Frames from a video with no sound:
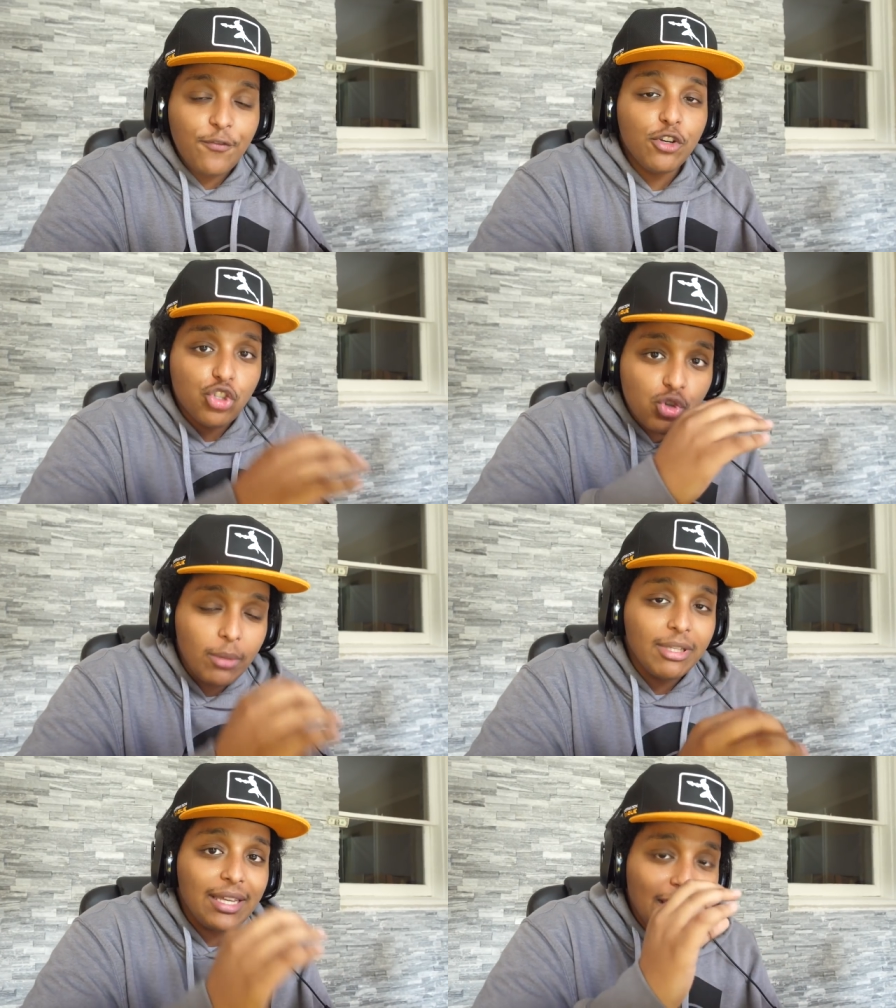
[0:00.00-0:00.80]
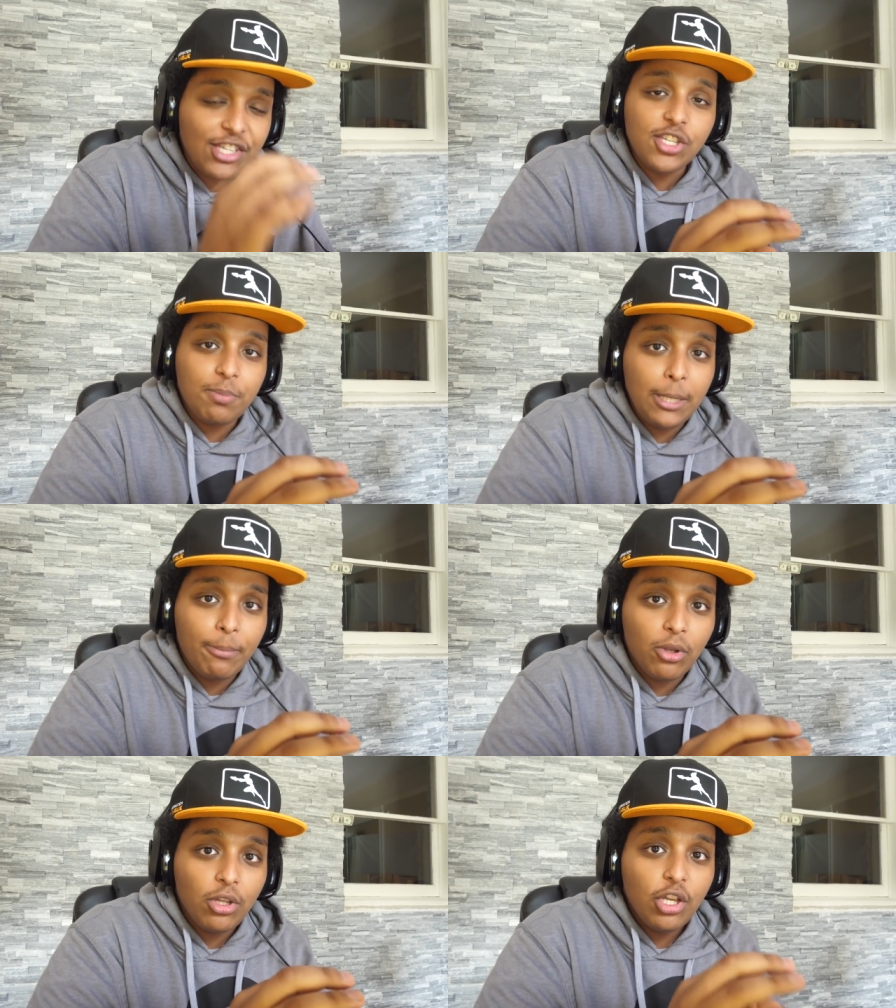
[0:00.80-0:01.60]
If you're dribbling into
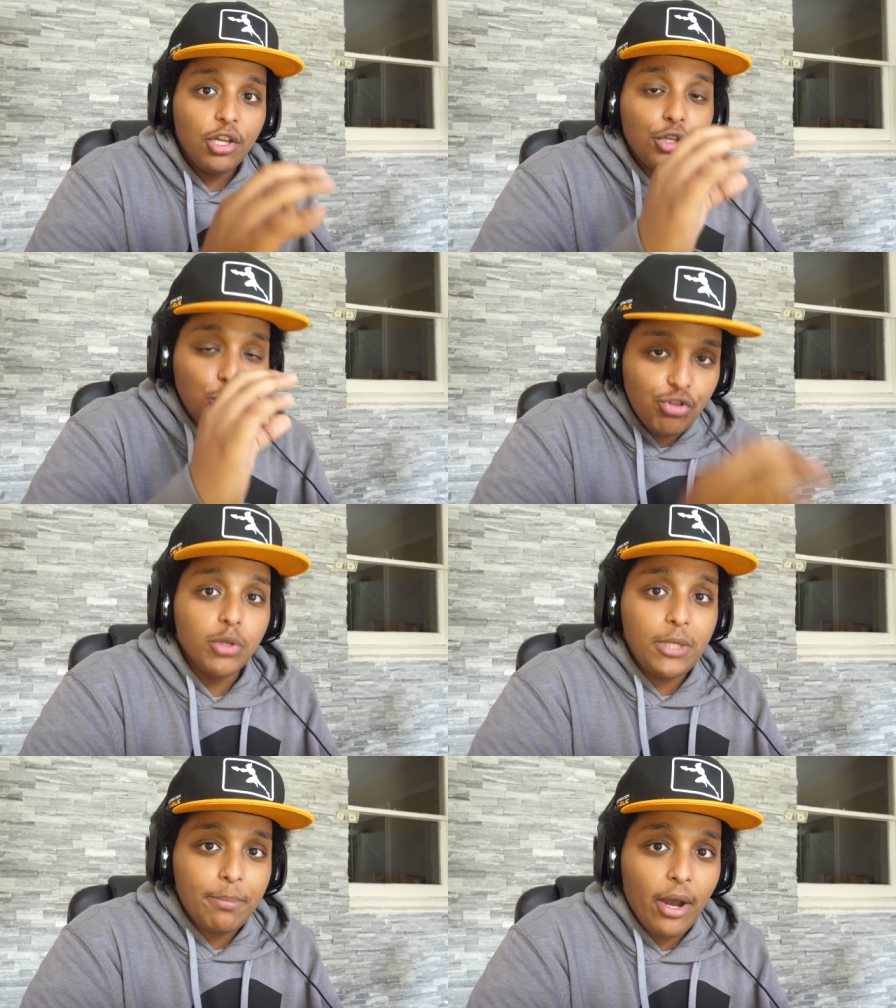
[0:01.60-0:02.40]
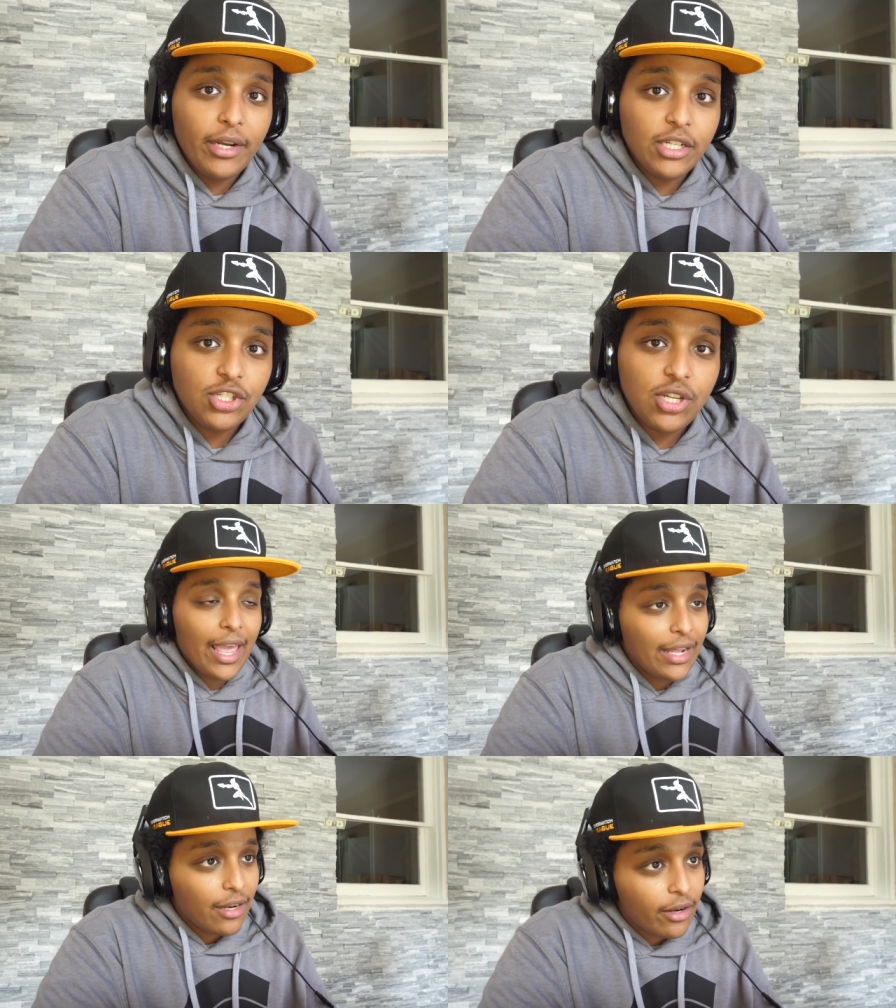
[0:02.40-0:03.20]
people, you should be punished.
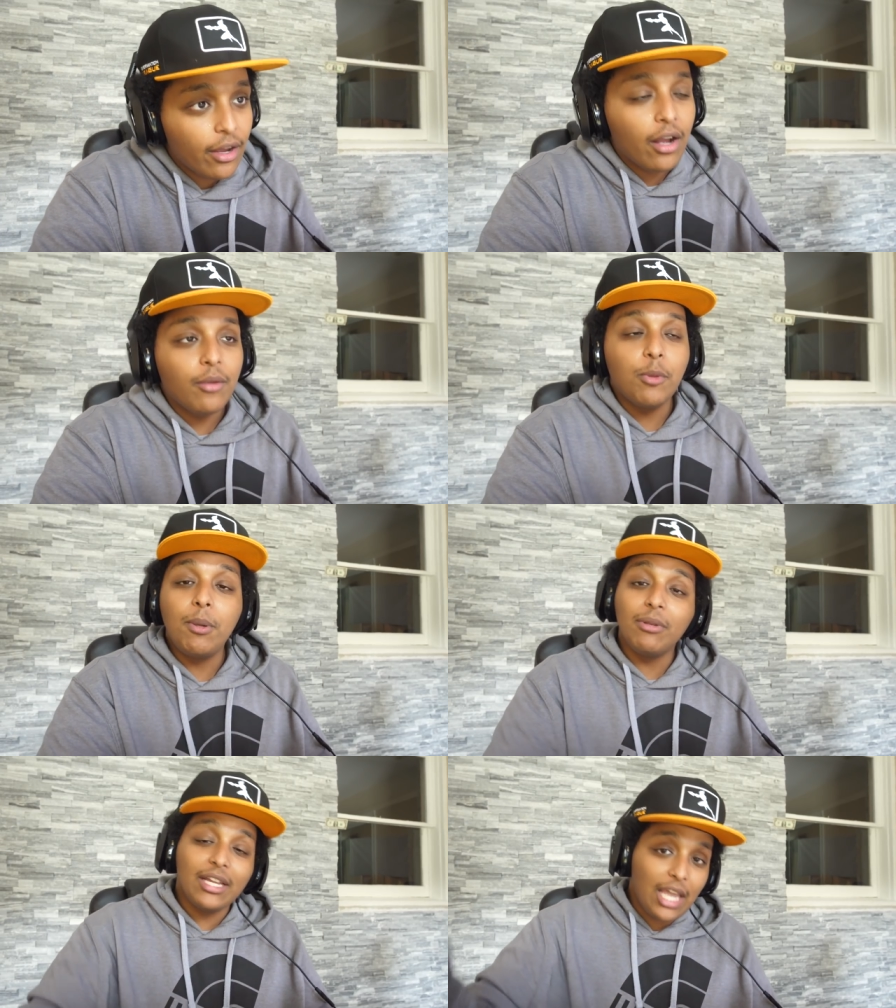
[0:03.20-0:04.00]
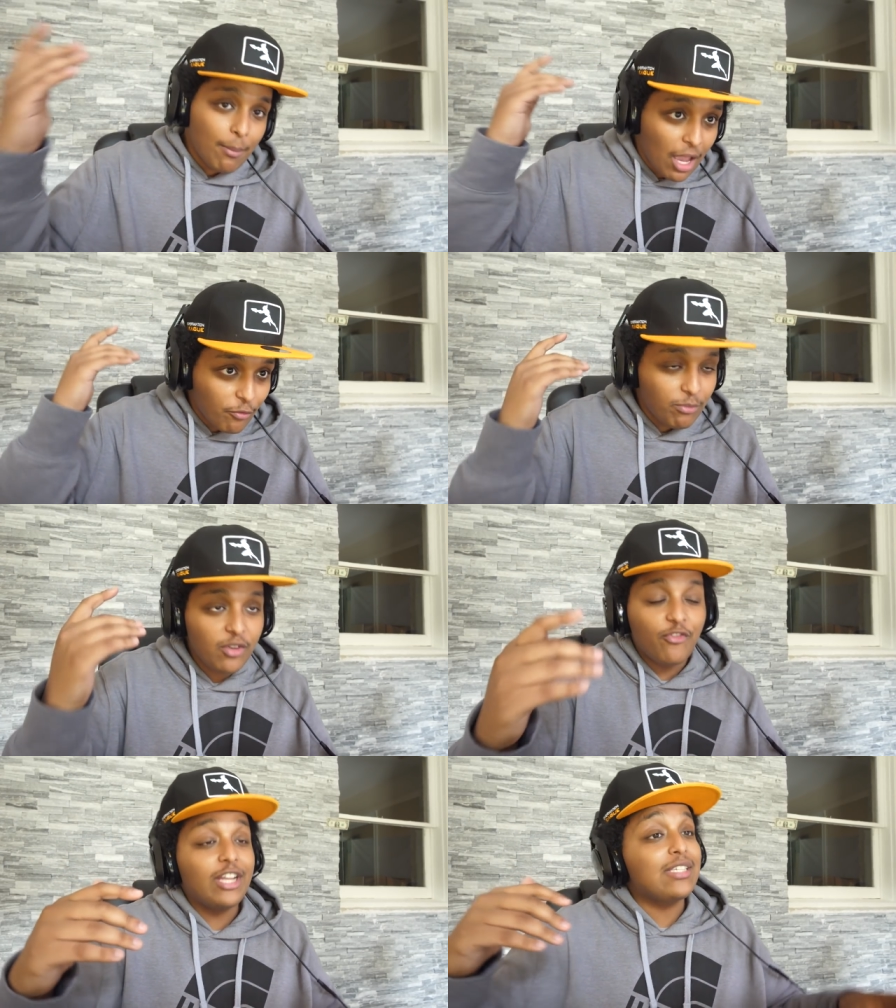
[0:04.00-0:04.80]
And the people that came back from the
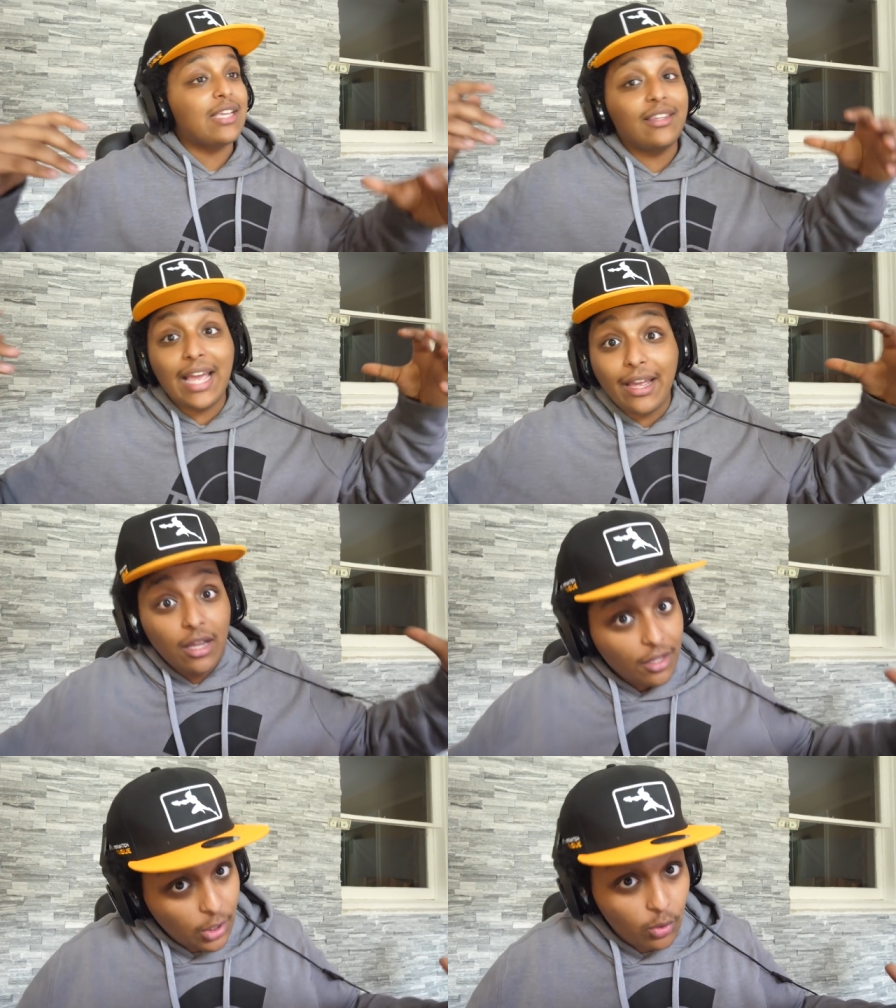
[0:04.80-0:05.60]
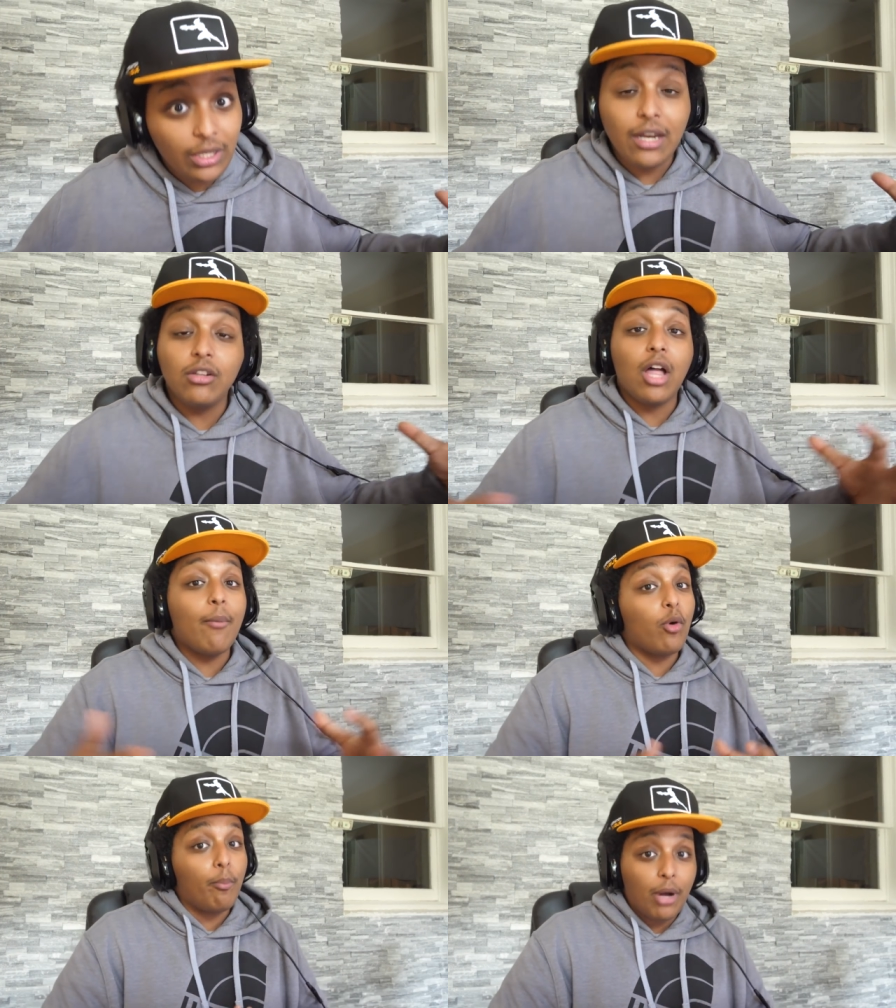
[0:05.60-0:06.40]
event said that they were getting a
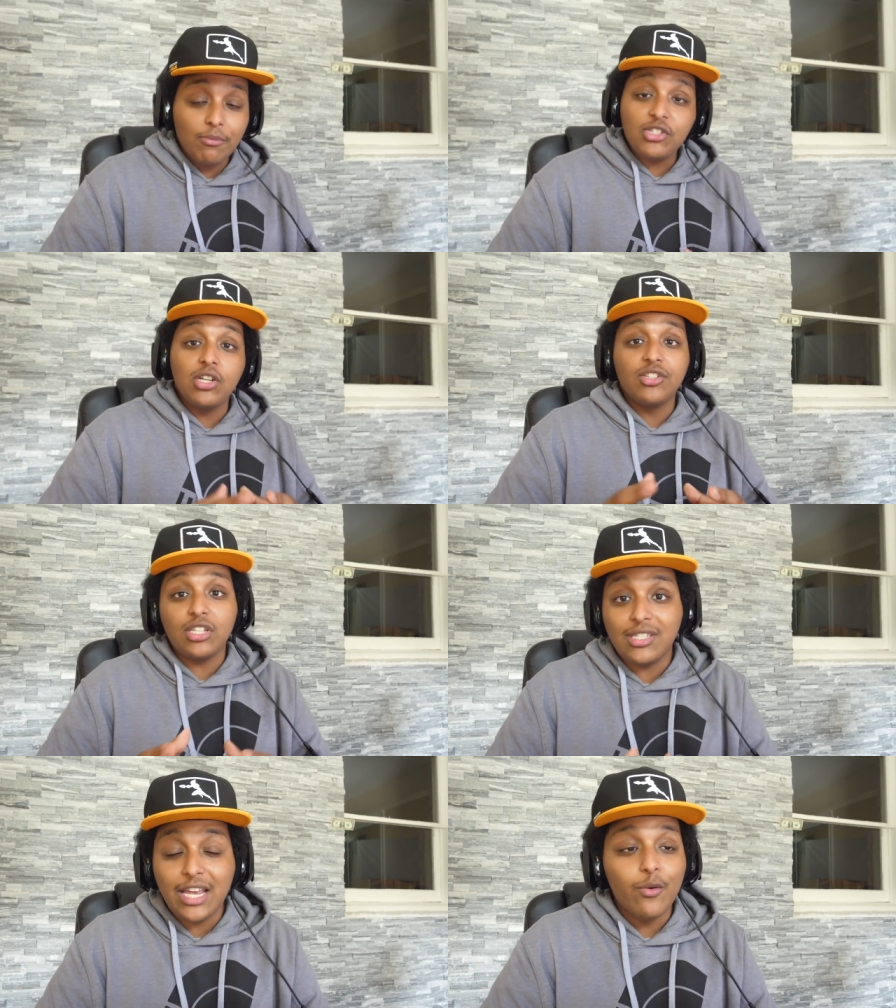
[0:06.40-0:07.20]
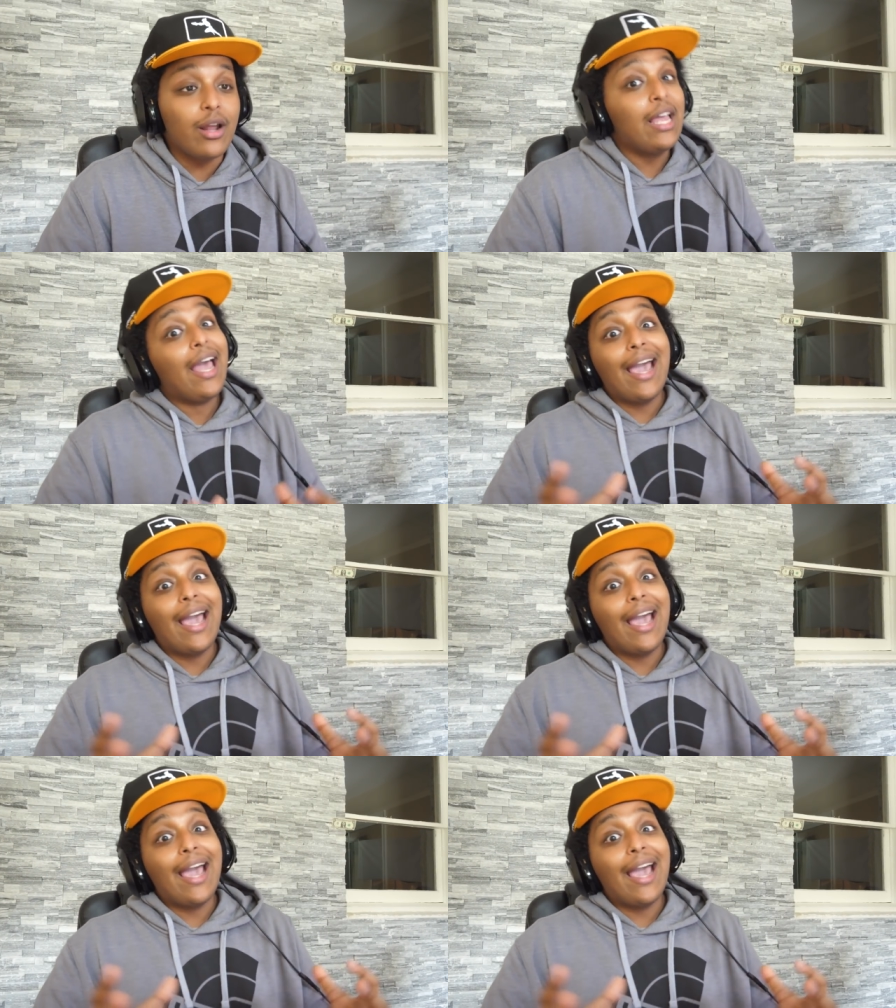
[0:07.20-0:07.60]
lot more bump steals, etc.